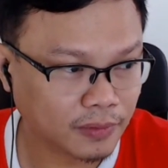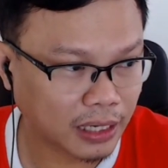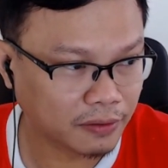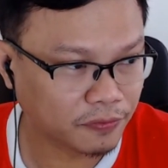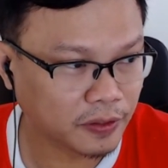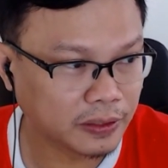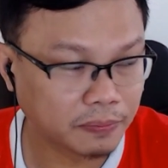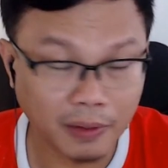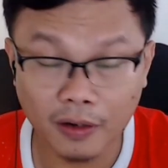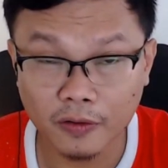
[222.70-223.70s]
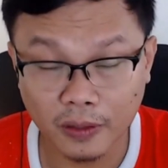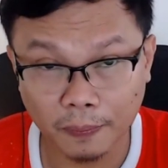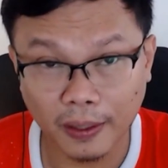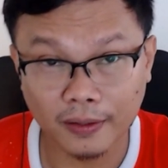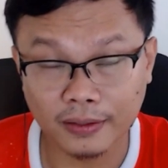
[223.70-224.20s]
I feel Marlon
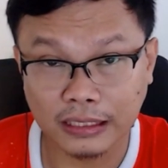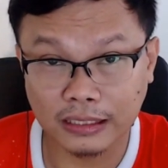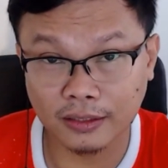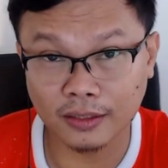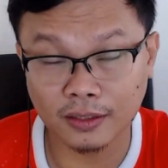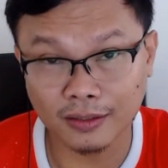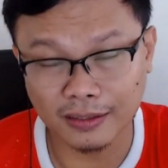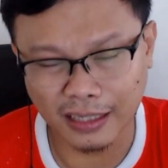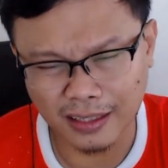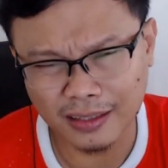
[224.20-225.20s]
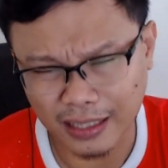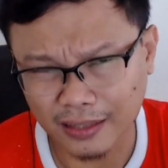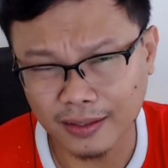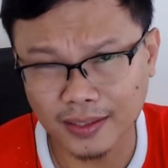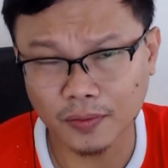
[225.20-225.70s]
Tapales is gonna
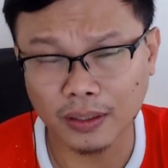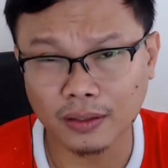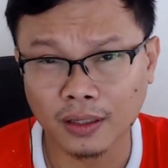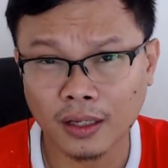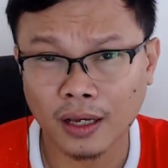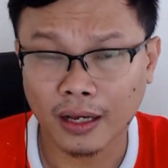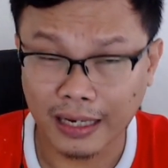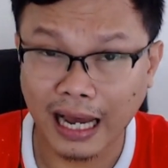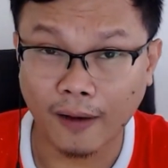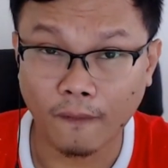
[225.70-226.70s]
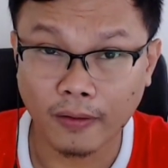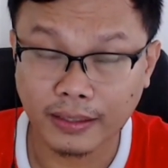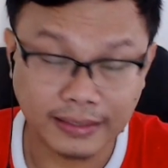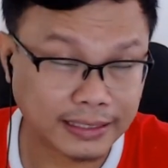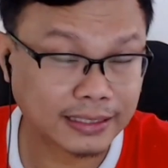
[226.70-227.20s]
take this one now.
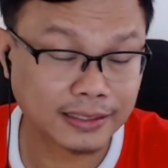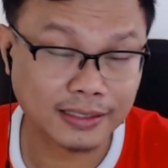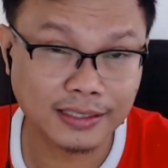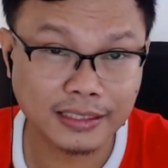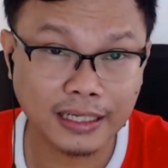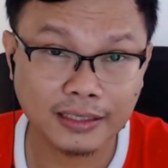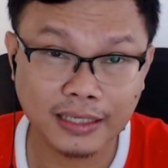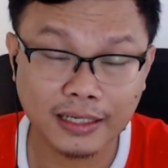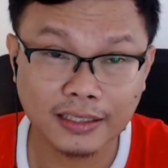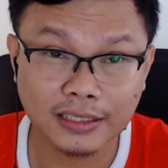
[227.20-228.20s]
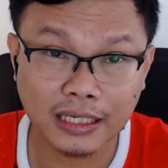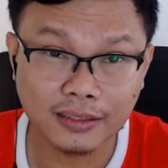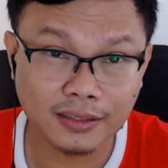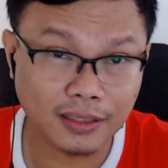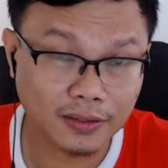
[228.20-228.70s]
This is his second
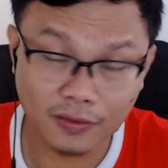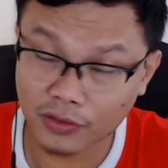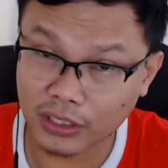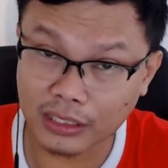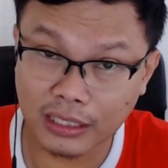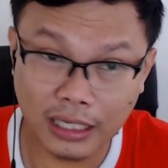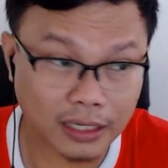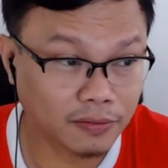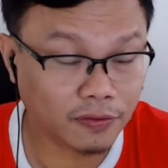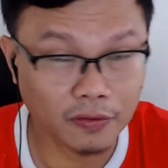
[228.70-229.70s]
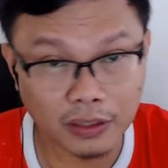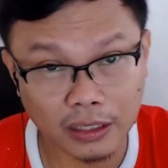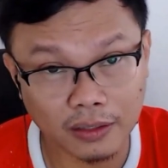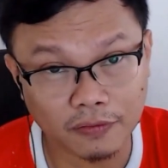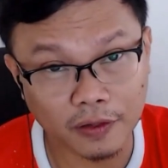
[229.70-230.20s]
chance. Nandun na siya na sa
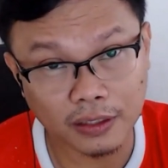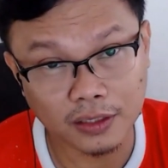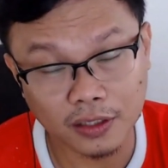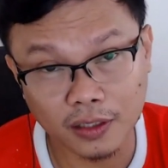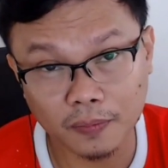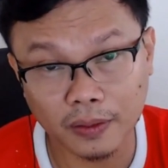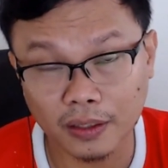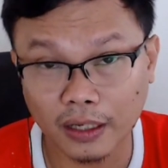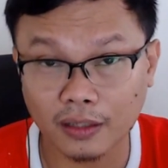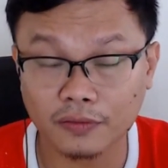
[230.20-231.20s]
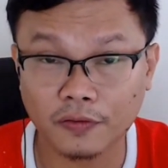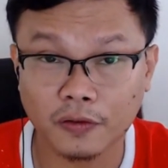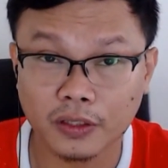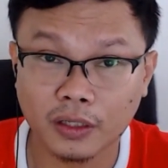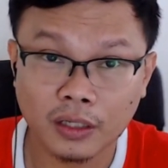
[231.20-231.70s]
California. The fight is gonna be in
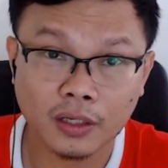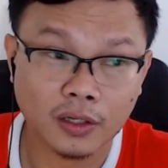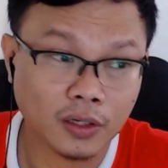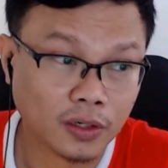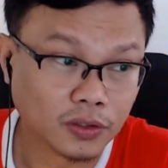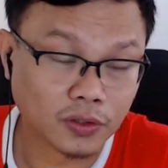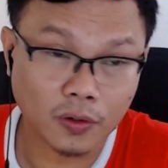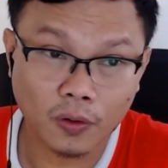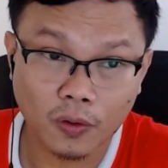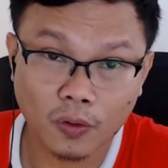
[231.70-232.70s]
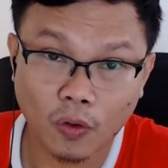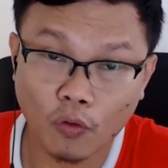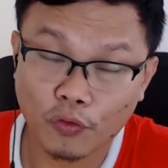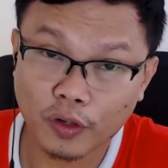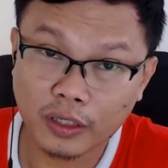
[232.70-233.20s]
California. So
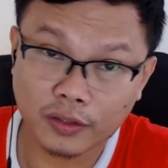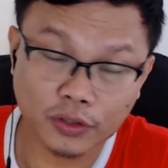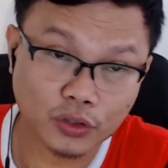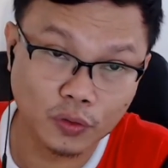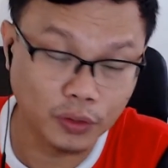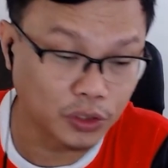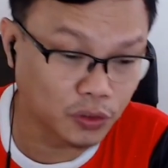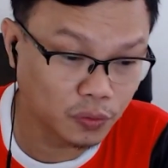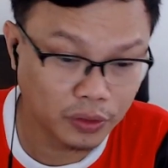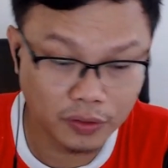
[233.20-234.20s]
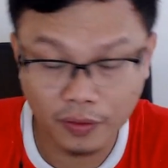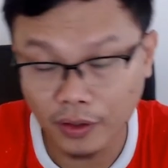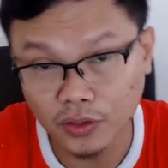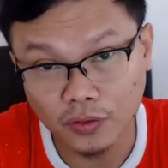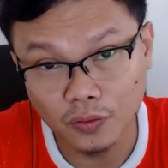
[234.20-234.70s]
hopefully there's no issue with
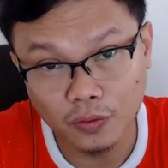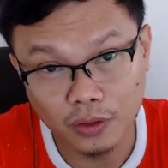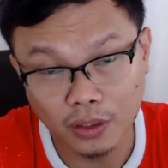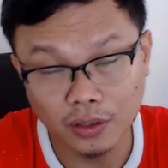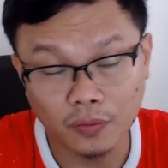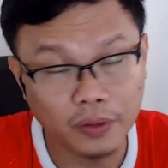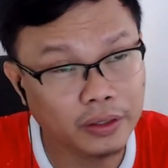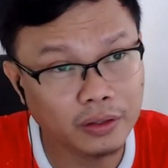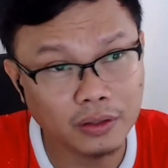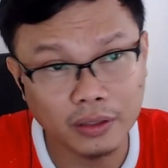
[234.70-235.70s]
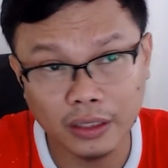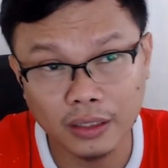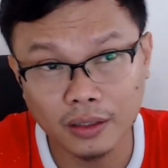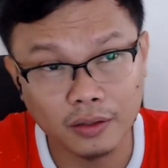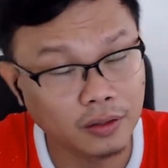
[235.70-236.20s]
regards to the weather
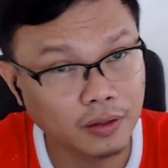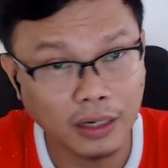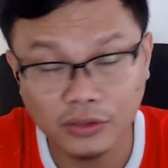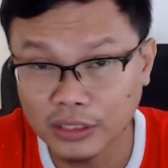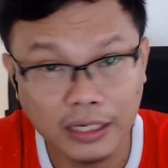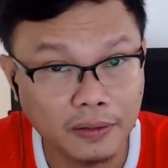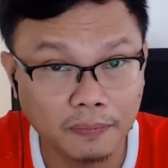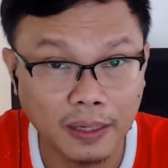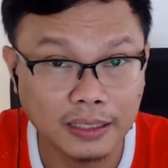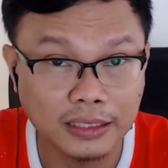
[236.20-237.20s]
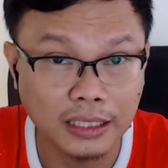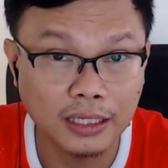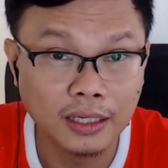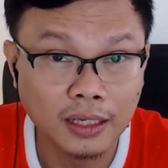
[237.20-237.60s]
and other outside of boxing.